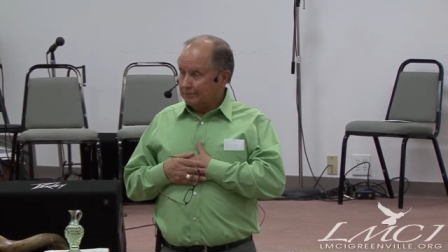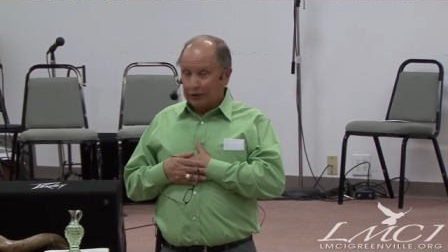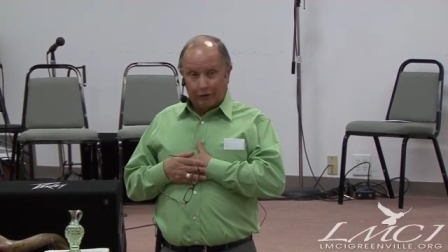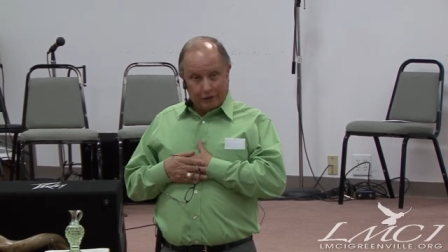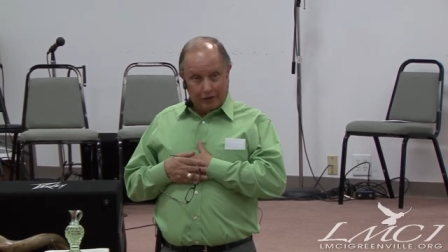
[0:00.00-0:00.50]

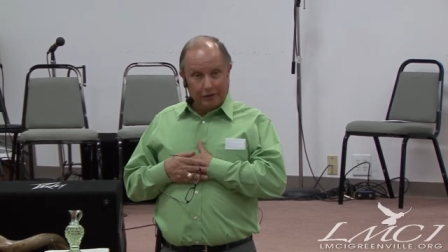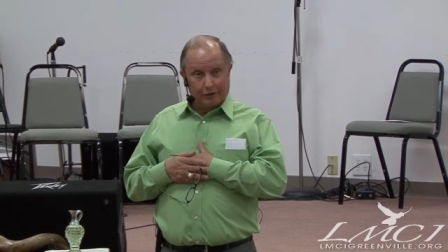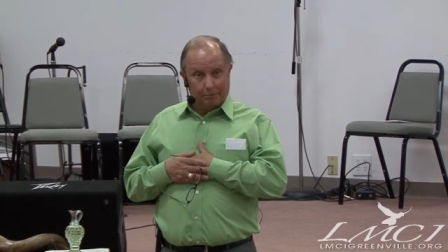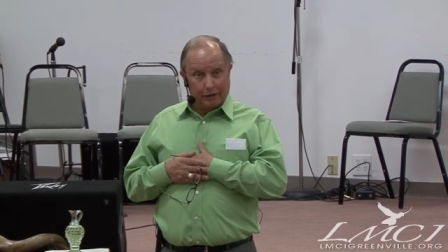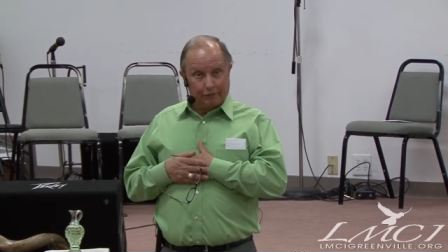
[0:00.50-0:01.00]
There are
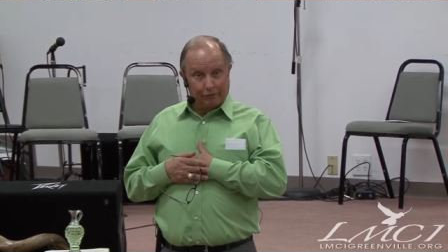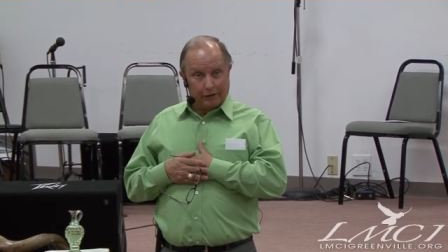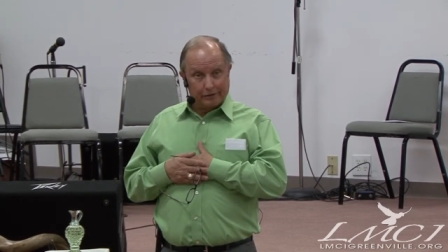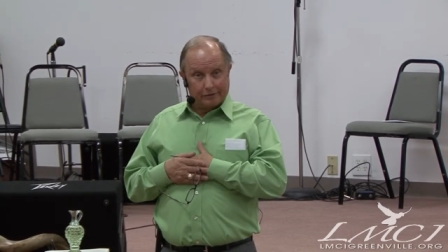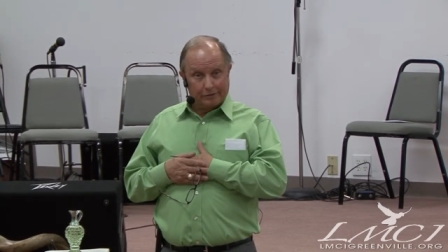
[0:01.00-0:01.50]
kingdom
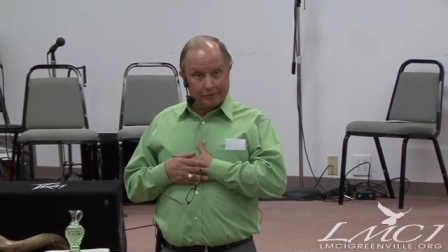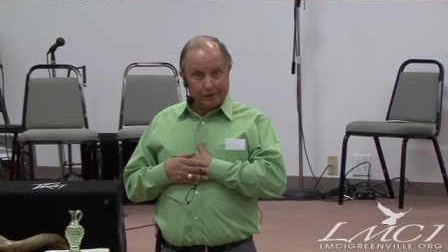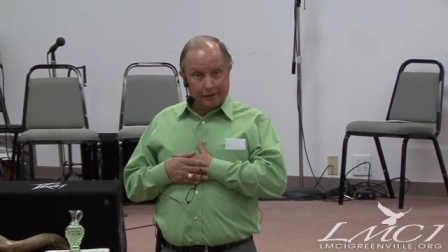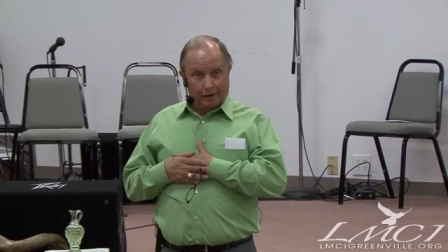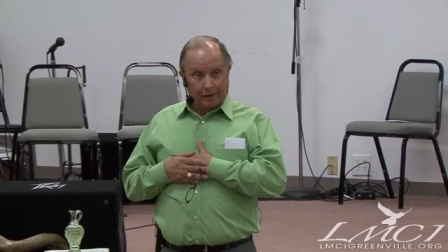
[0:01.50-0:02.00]
benefits.
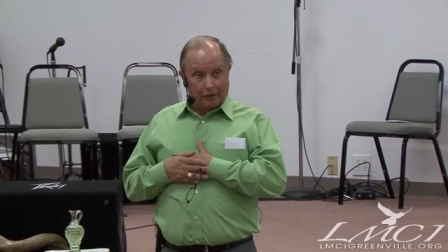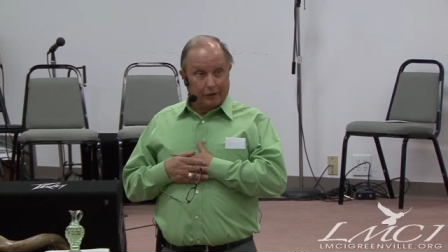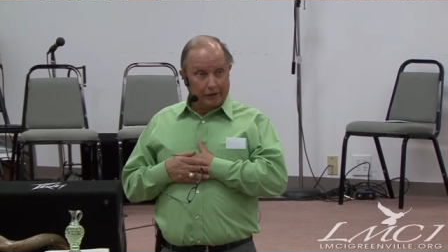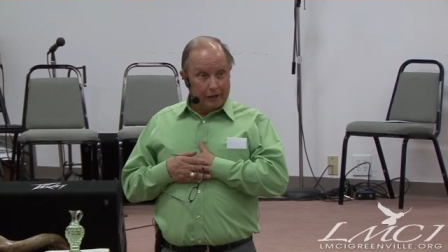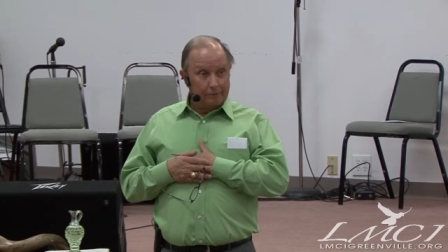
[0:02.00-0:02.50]
Are
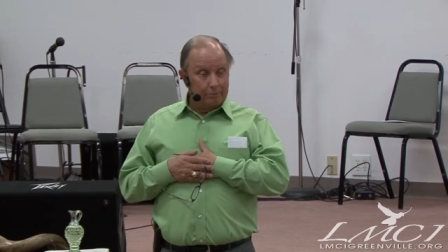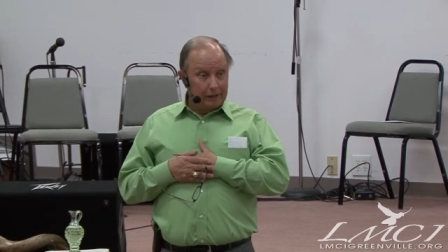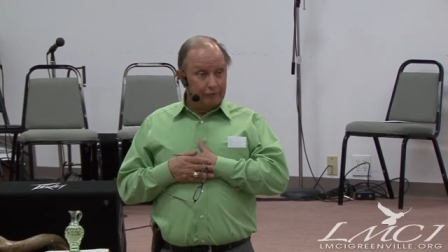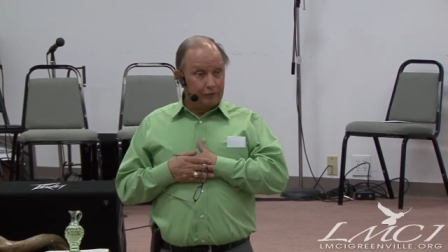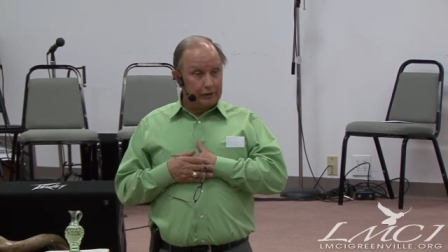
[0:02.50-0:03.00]
they not
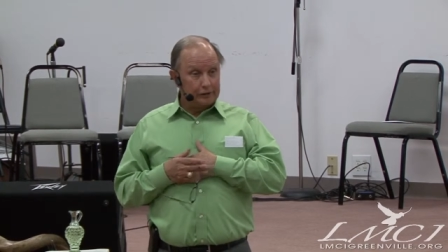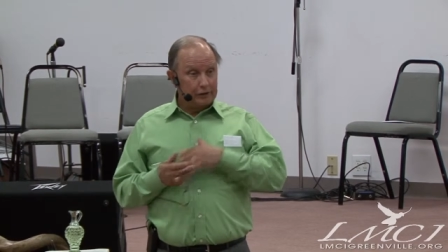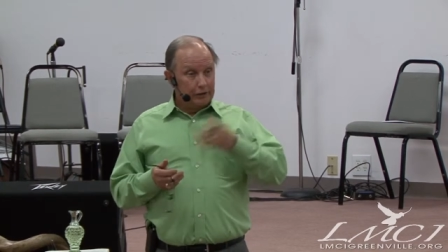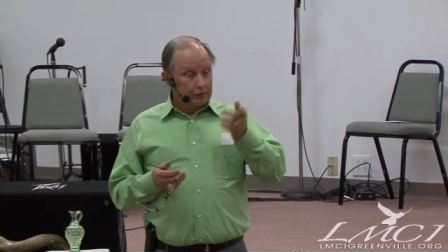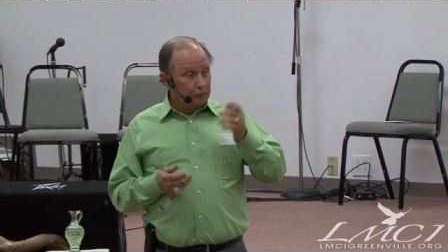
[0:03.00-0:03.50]
benefits?
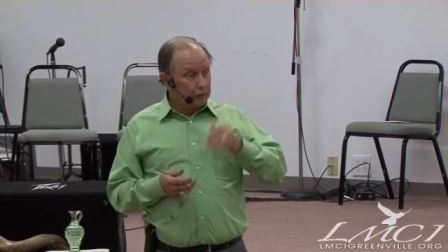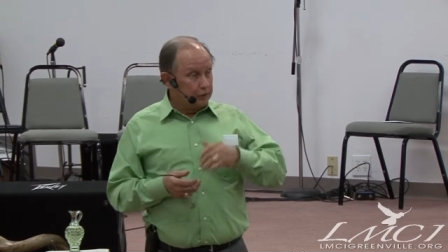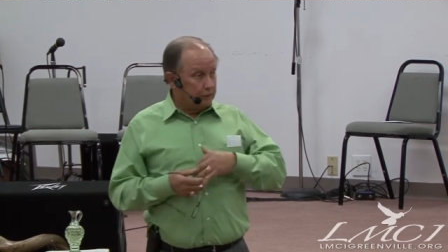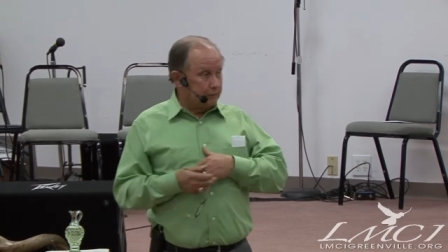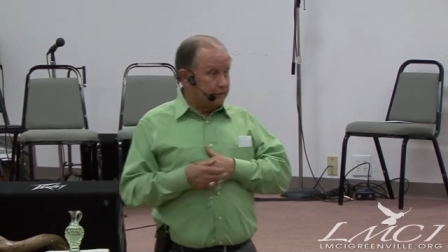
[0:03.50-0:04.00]
We
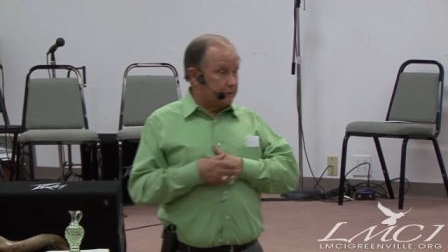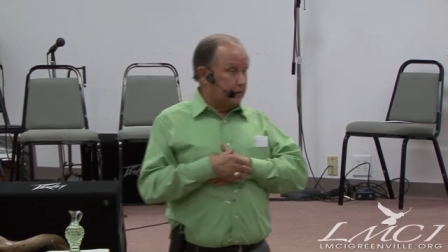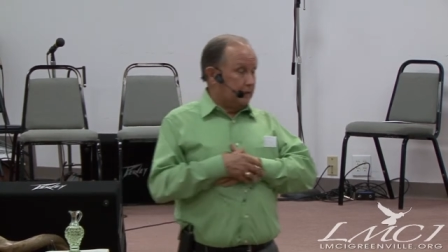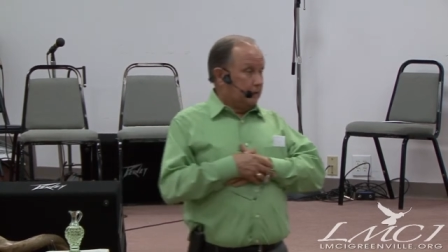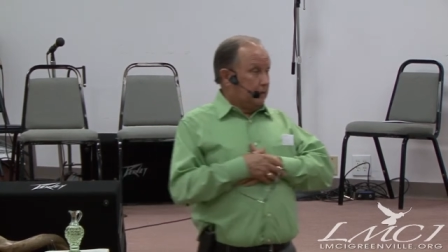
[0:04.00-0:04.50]
talked about that
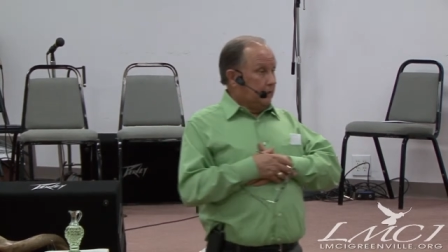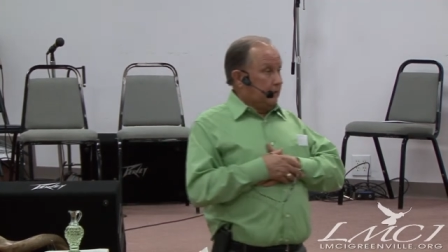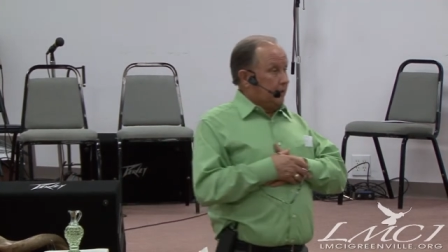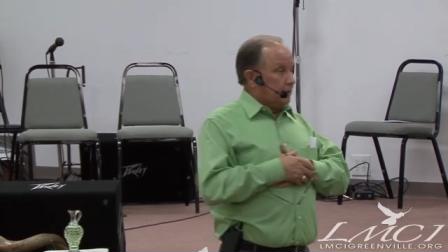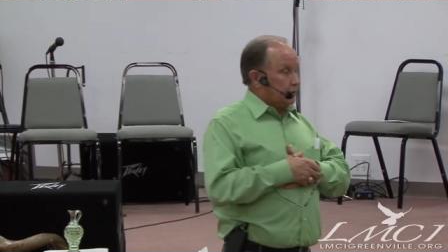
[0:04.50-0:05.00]

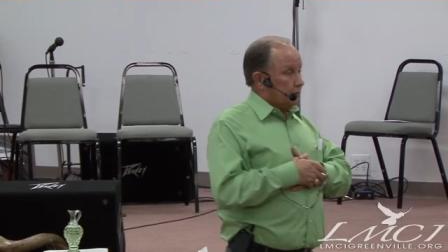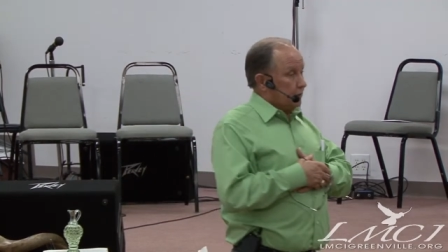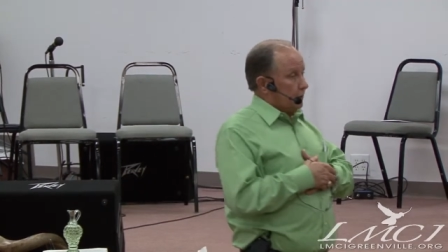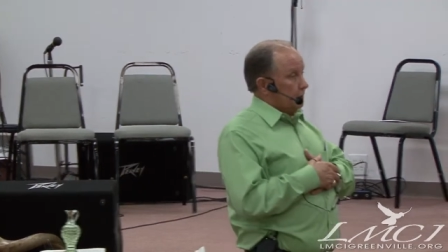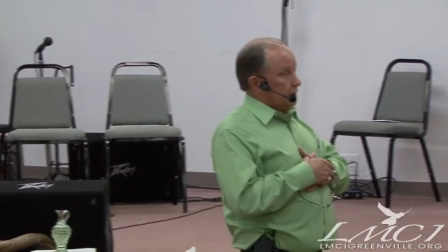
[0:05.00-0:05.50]

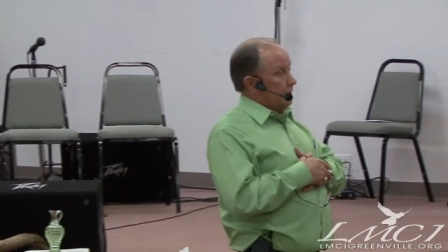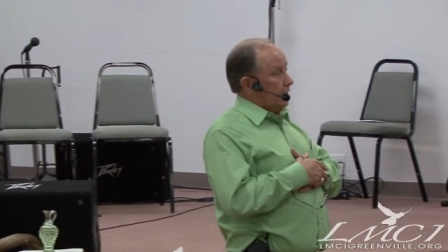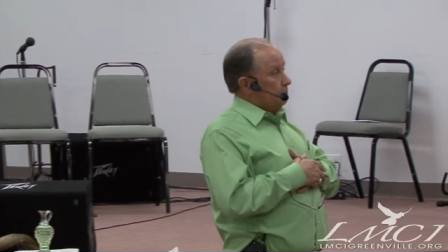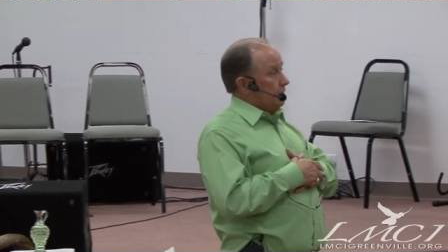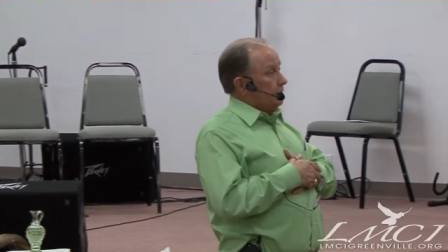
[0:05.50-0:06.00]
today. Are there
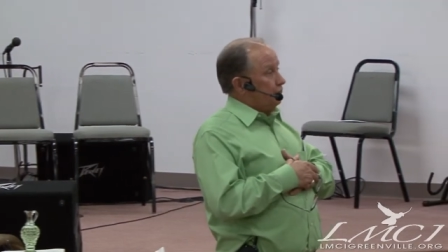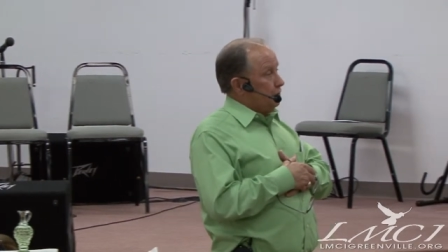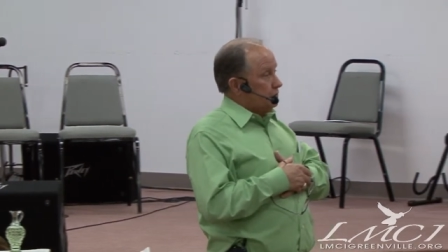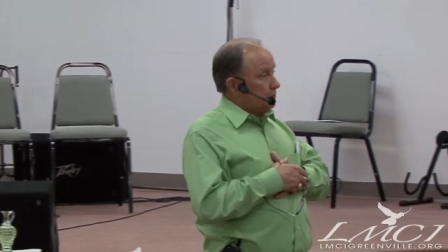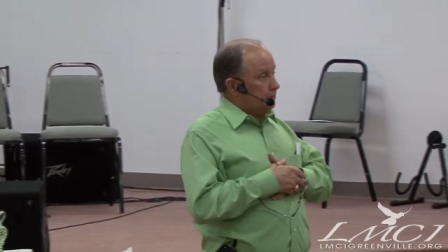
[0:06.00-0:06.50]
not
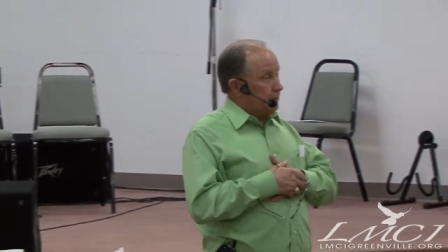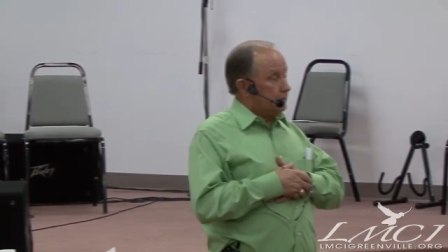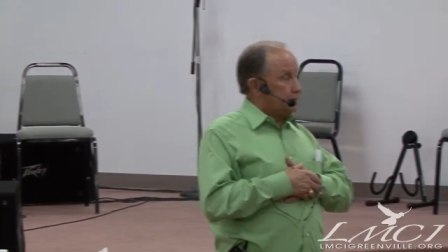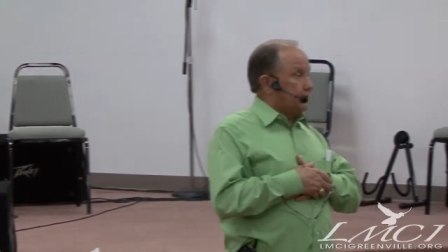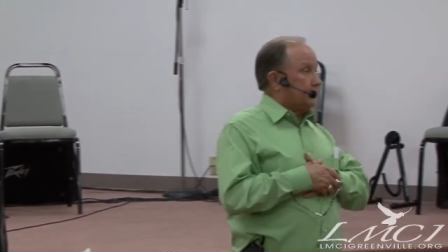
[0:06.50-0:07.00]
benefits of being
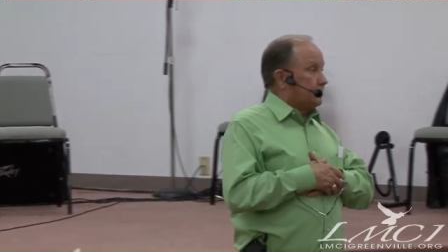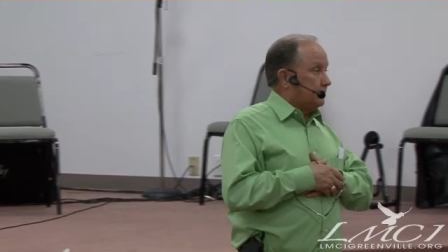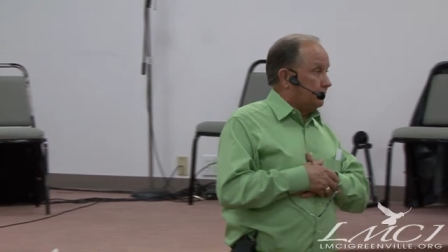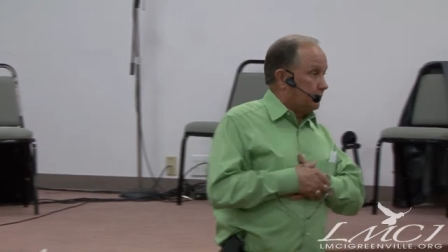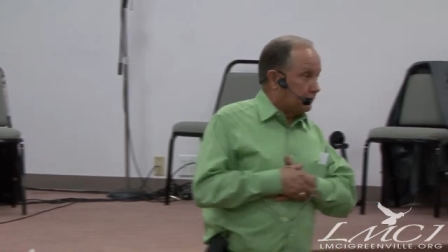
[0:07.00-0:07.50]
a
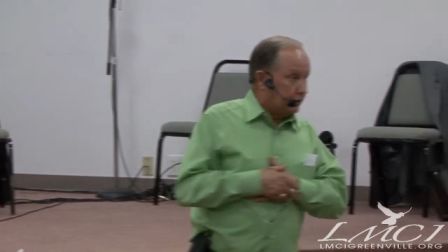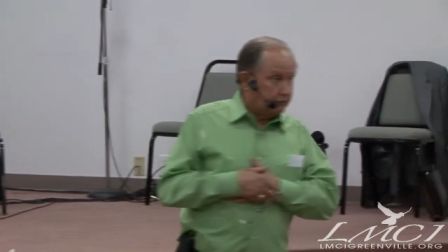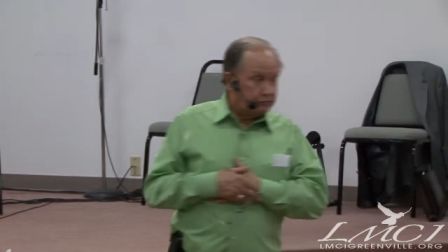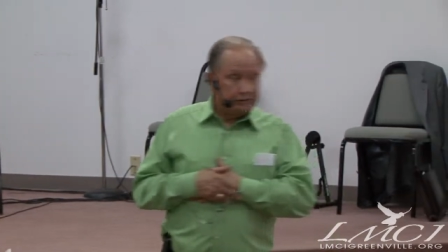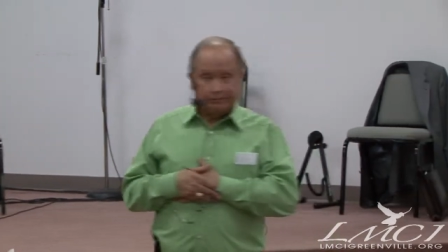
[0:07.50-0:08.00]
citizen of this
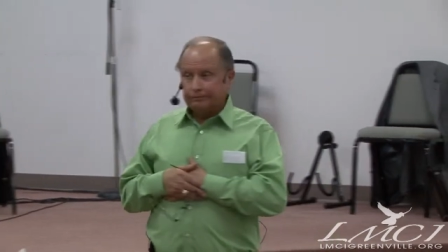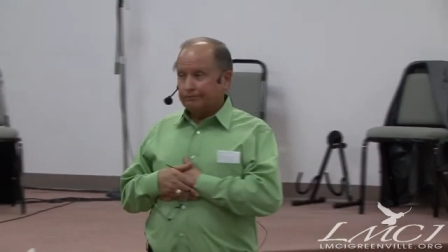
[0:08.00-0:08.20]
country?